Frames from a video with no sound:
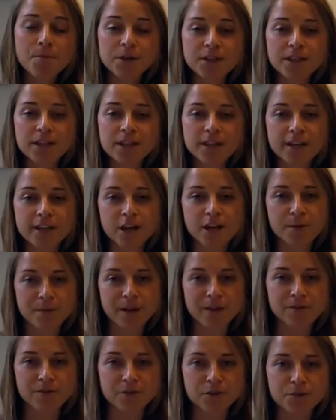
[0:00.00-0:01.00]
put the lid on
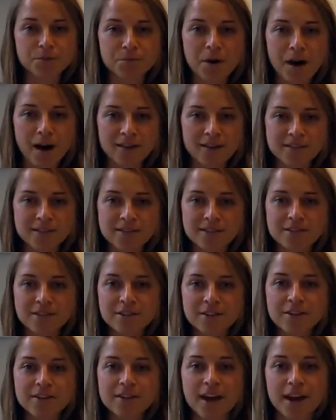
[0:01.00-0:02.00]
my food
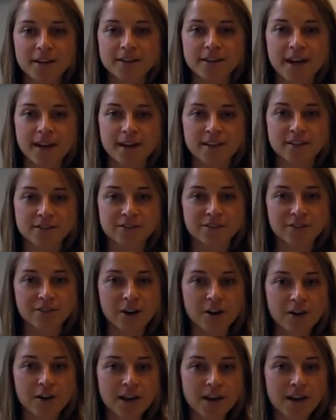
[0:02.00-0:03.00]
processor and get it
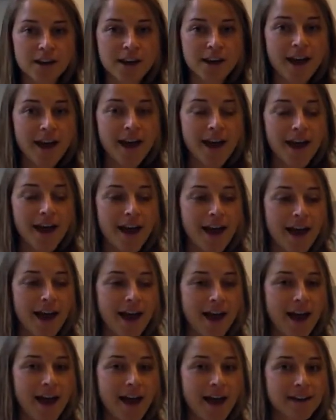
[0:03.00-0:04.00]
started.
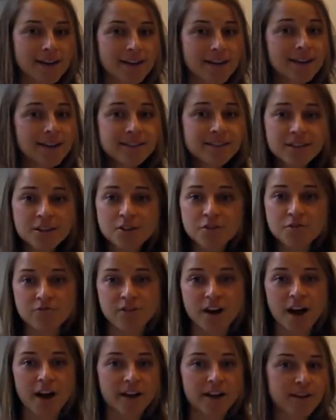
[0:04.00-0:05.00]
And it's gonna
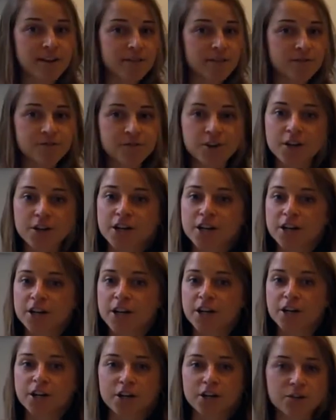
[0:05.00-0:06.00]
run for
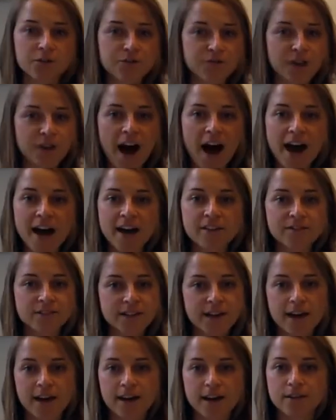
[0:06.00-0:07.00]
a good 5,
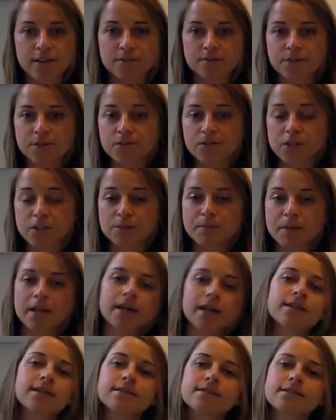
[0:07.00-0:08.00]
10, 15
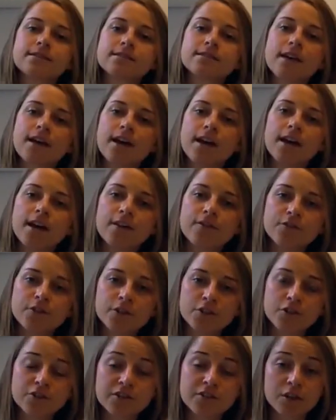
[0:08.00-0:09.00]
minutes. If
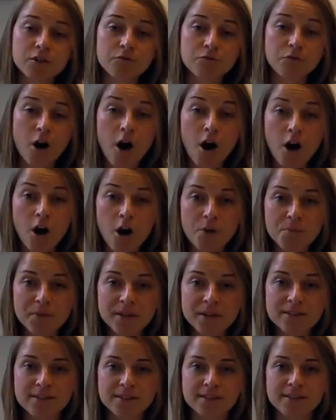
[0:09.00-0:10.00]
you're using raw
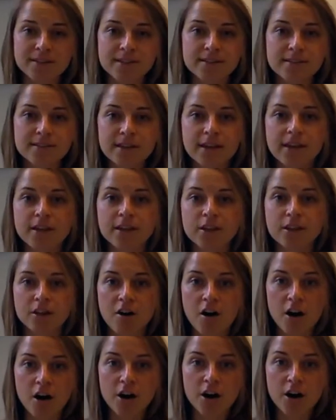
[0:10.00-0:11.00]
almonds, it does take
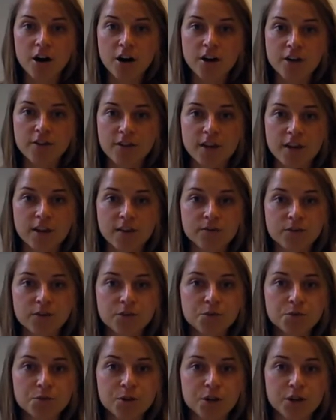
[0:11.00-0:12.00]
longer than if
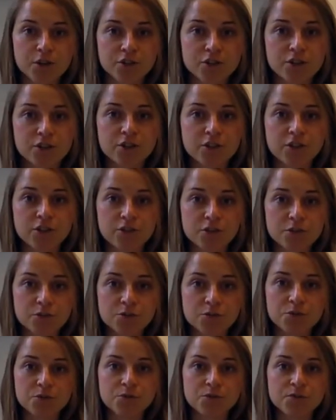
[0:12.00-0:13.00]
you were to
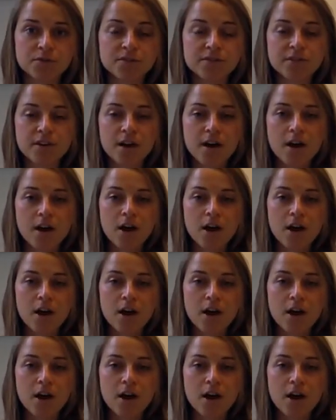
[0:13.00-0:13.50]
use